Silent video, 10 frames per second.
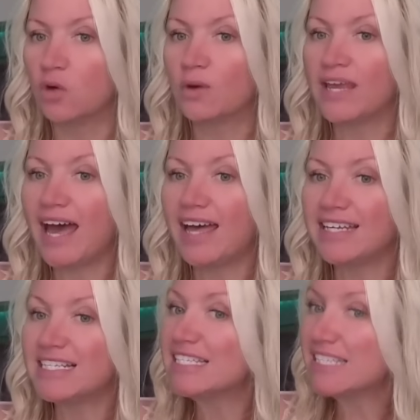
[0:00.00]
We
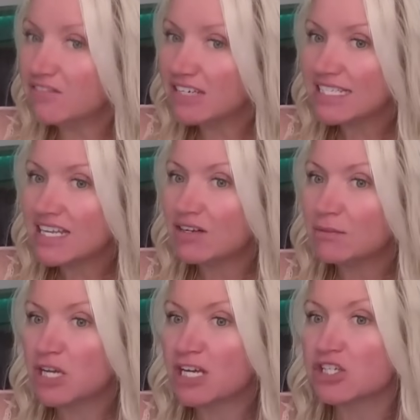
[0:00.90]
had 77
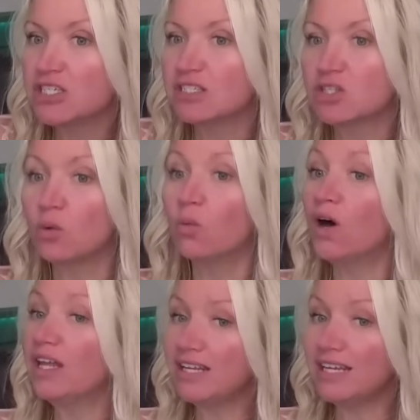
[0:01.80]
objections,
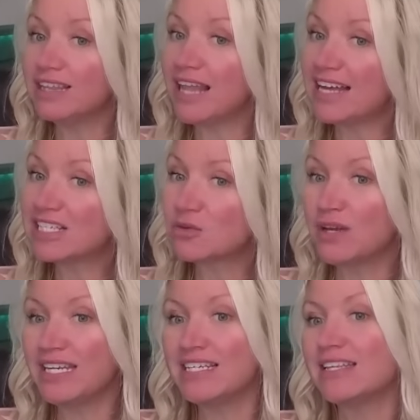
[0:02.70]
one last
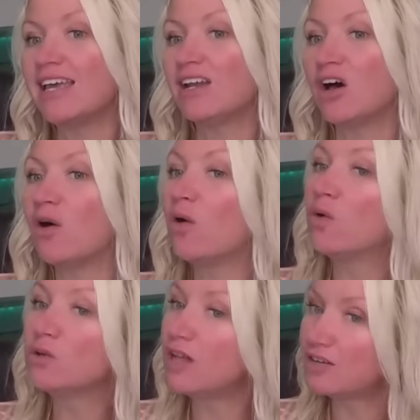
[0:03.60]
witness, and a
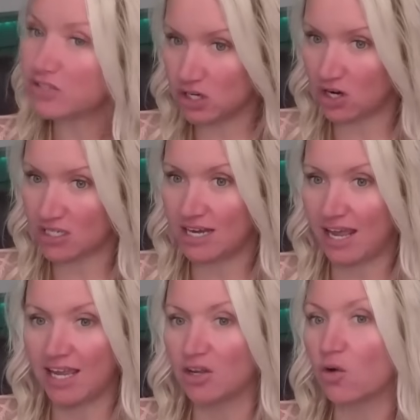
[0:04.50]
whole lot of snark
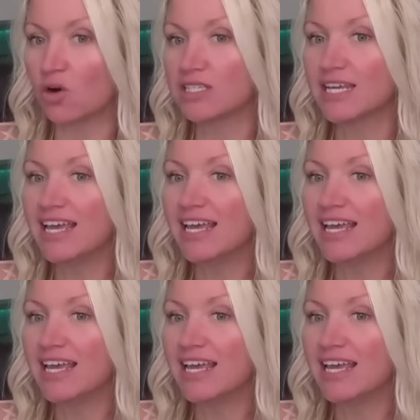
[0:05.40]
today in court.